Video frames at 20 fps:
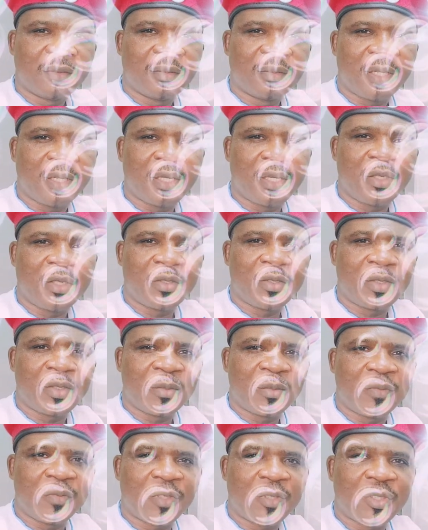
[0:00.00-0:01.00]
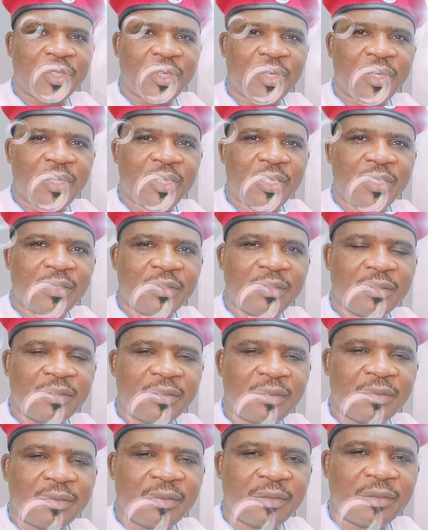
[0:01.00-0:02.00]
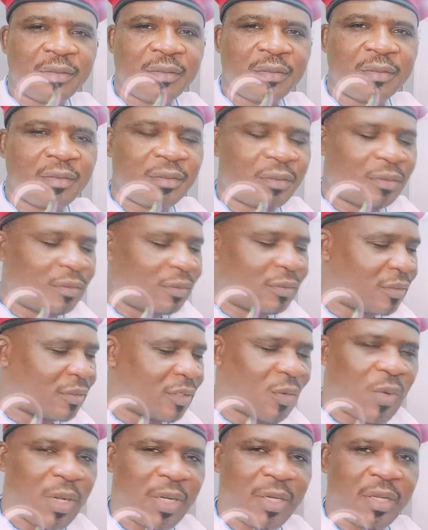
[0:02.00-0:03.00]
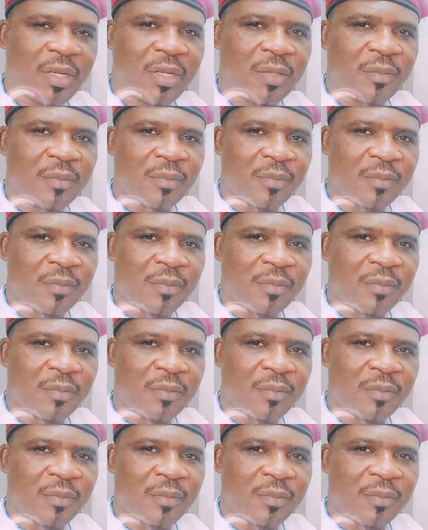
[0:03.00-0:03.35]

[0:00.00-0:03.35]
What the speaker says: Thank you so much for joining. You're welcome.